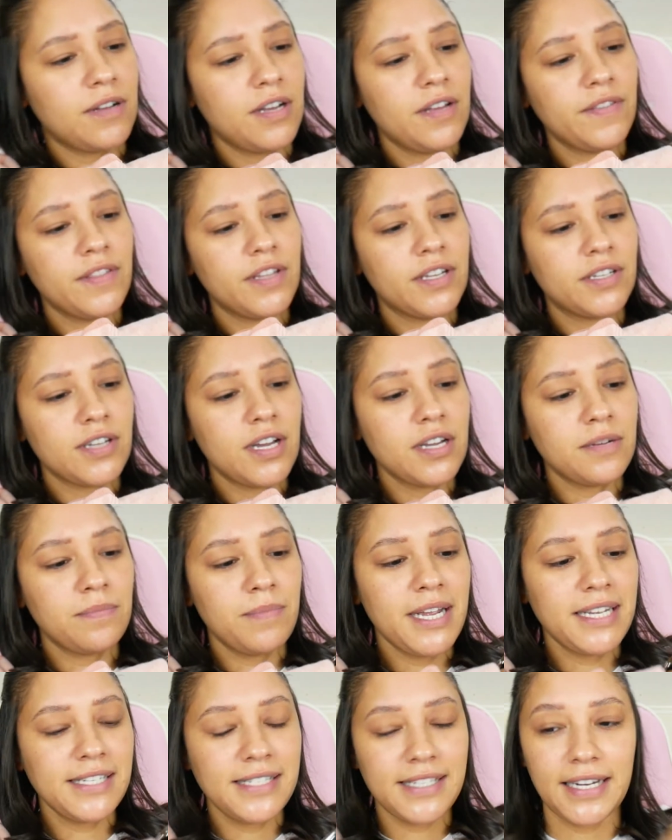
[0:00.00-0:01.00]
on the dot
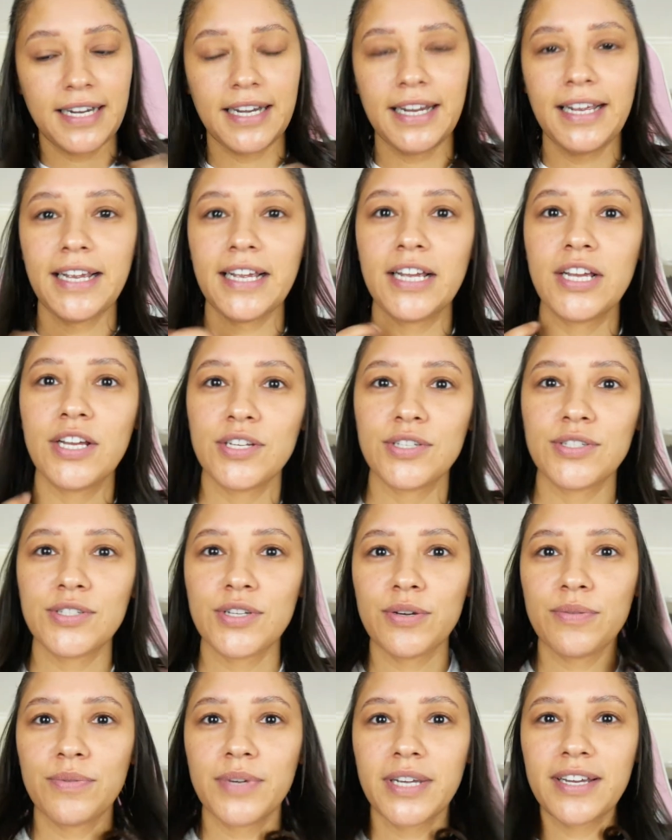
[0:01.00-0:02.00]
basically.
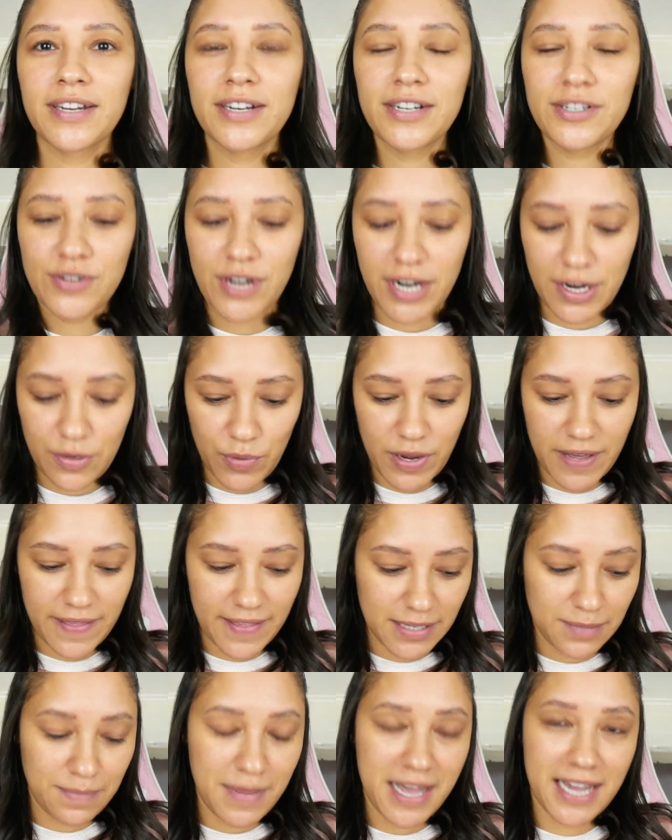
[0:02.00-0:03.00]
So we're gonna try and wear this